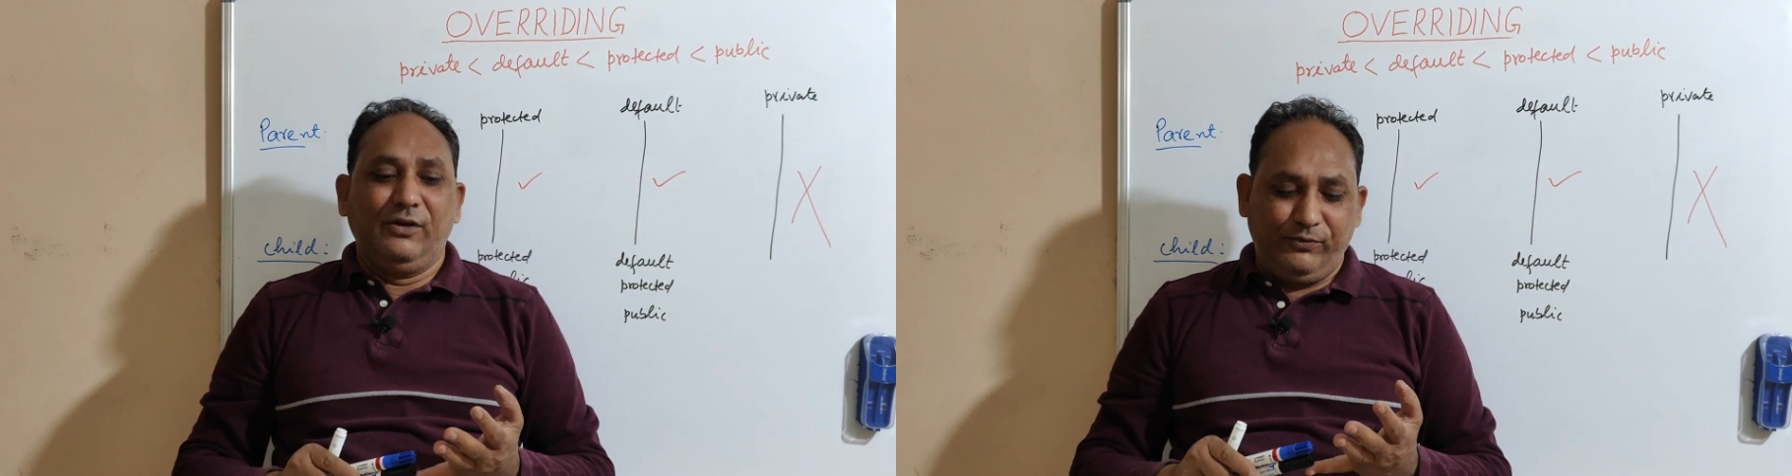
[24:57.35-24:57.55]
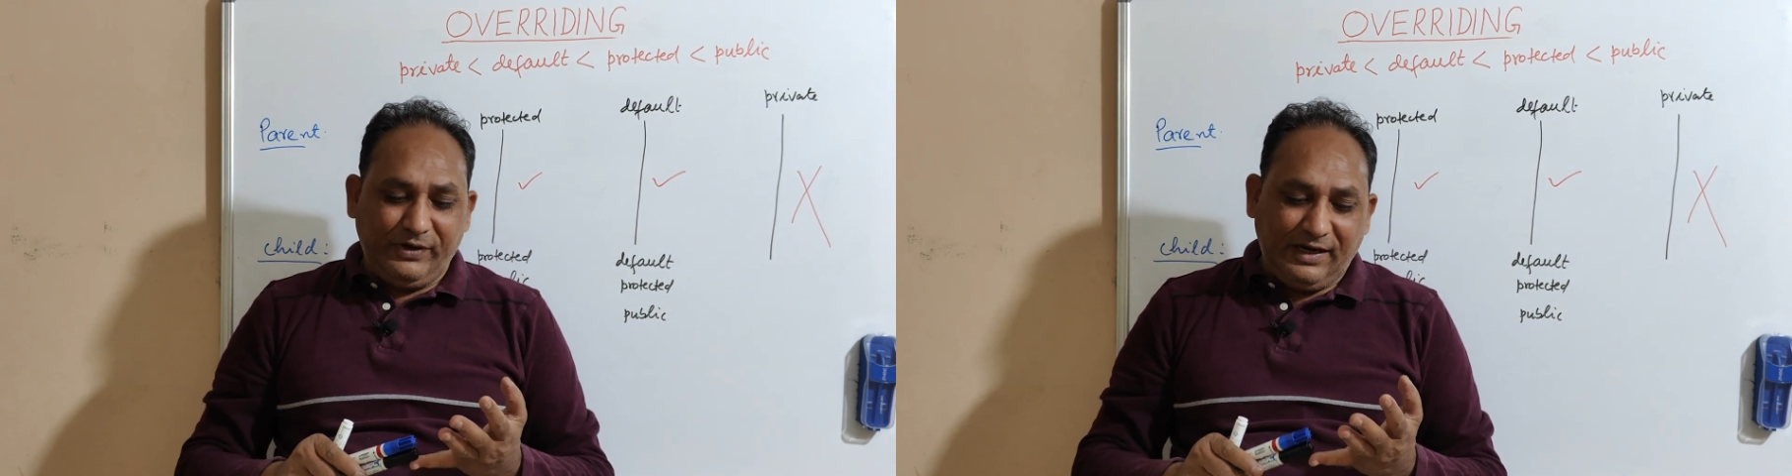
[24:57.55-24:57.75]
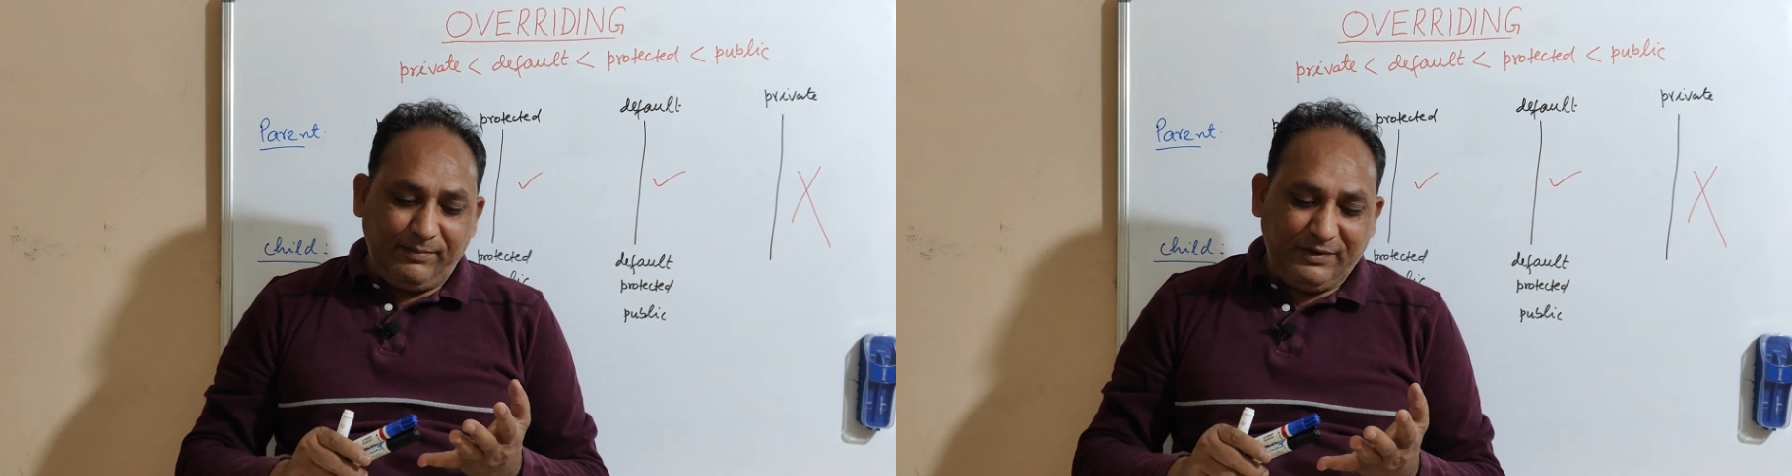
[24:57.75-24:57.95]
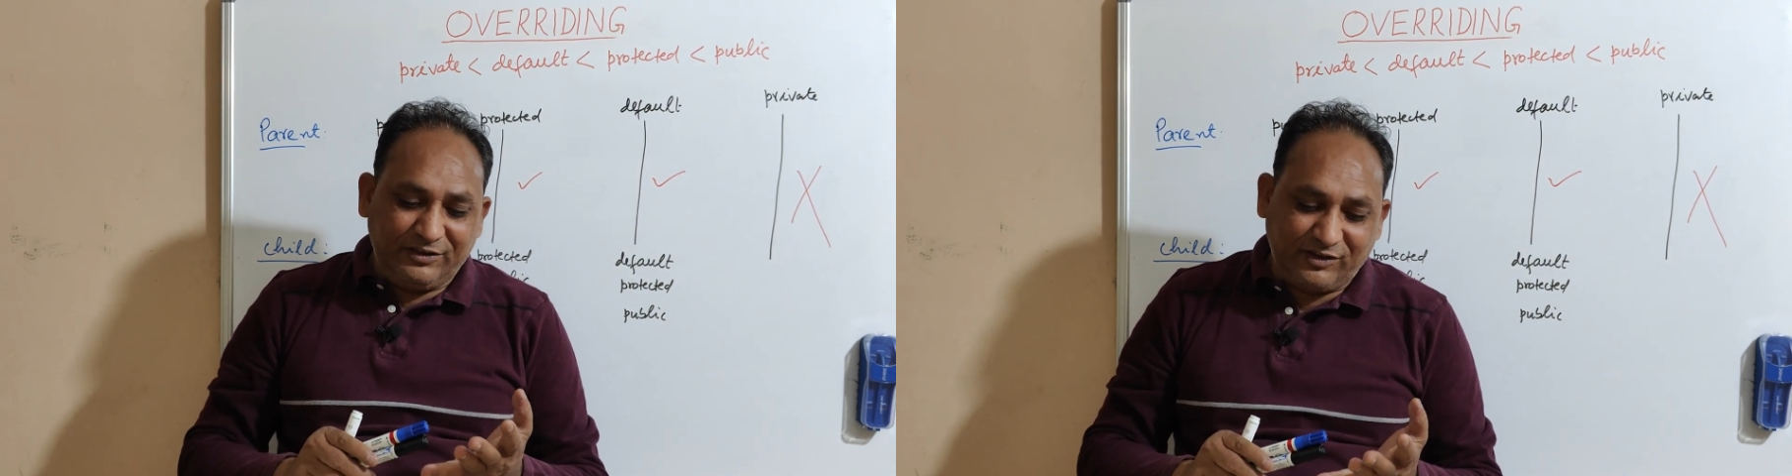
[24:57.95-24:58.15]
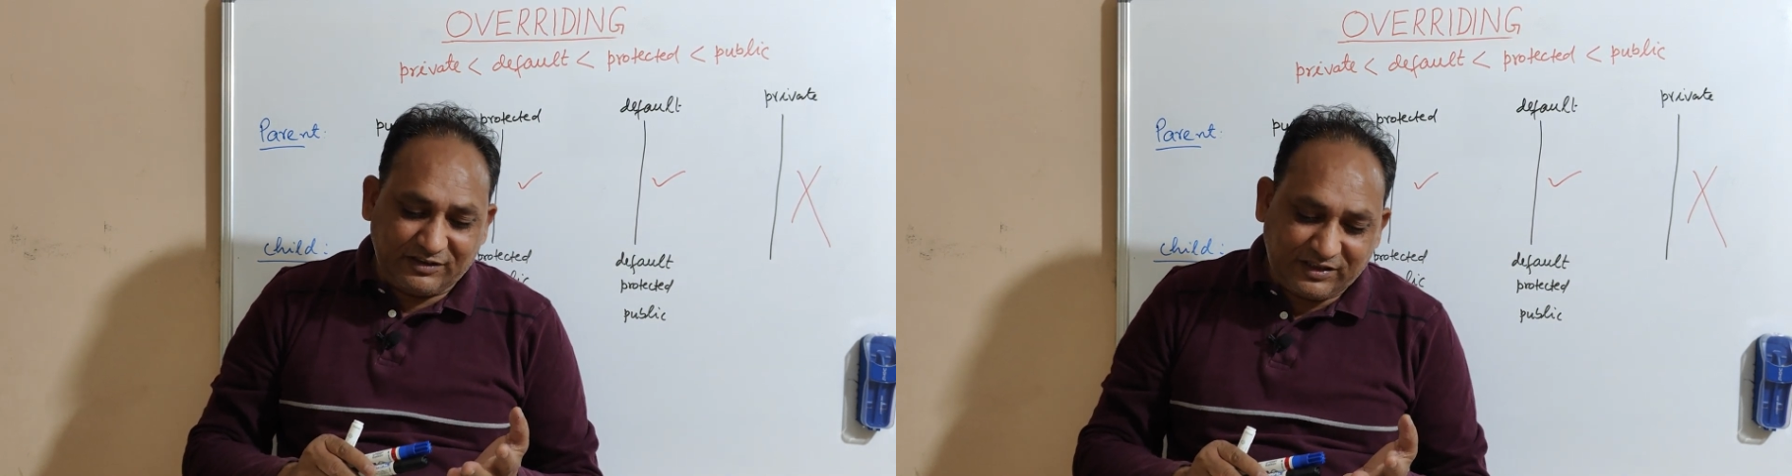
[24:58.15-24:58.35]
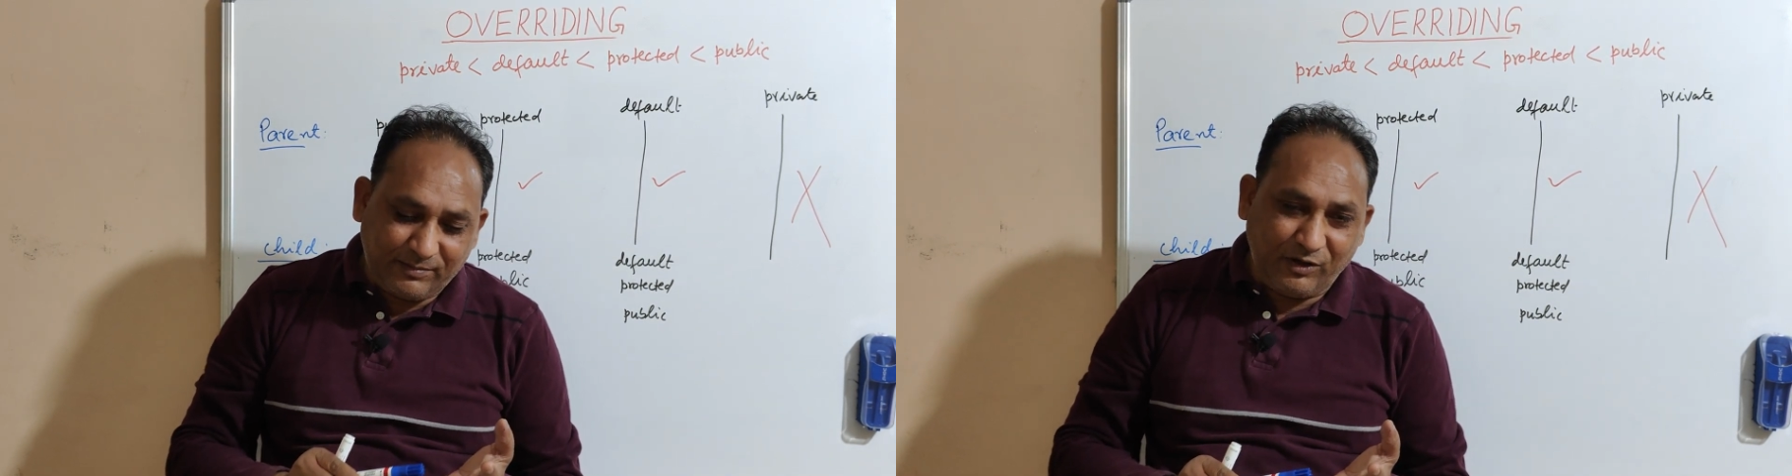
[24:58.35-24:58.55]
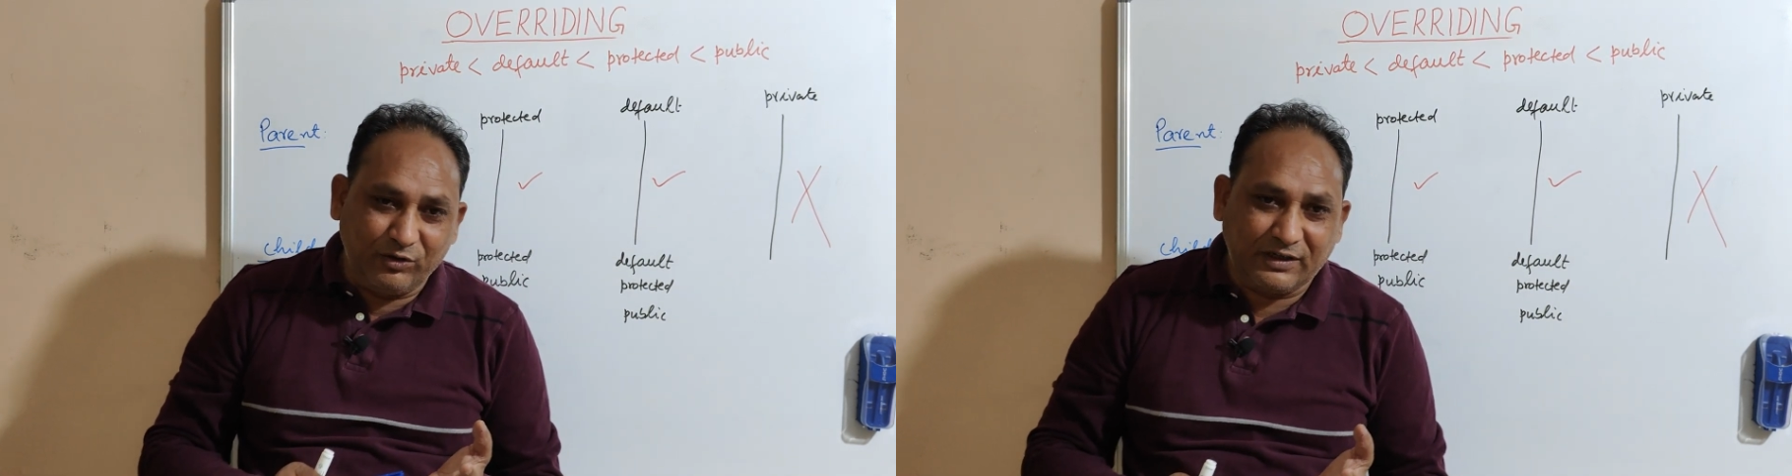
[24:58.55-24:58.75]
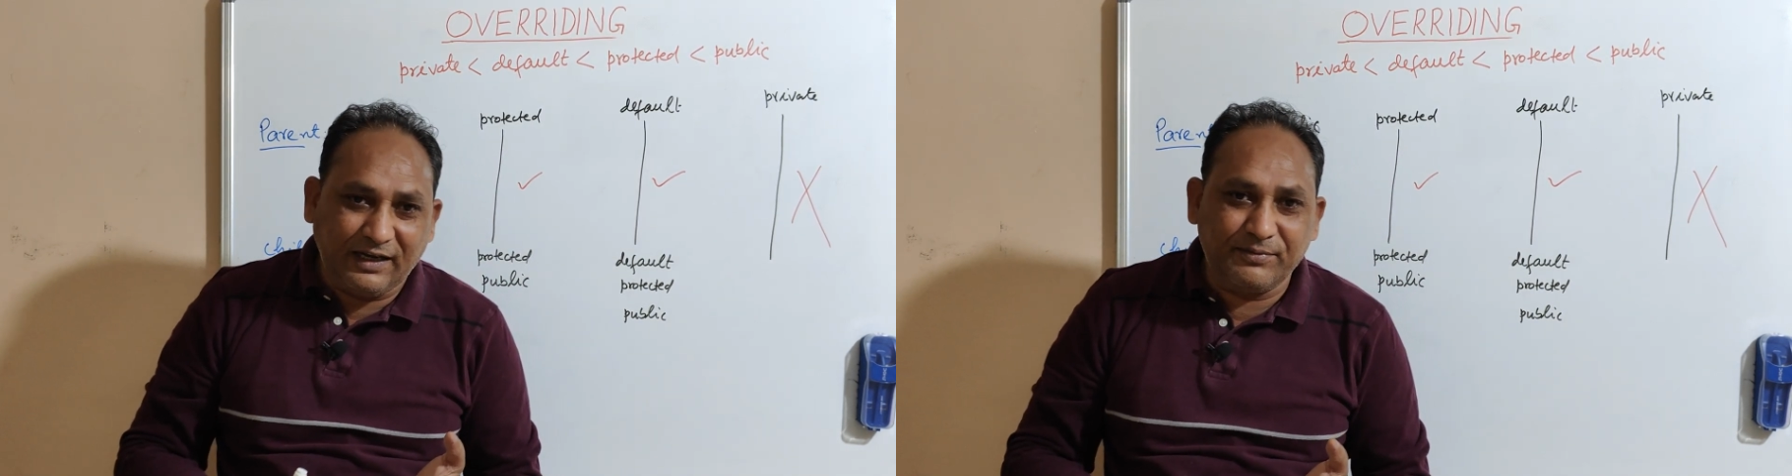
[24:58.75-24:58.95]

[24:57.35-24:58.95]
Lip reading: we have discussed about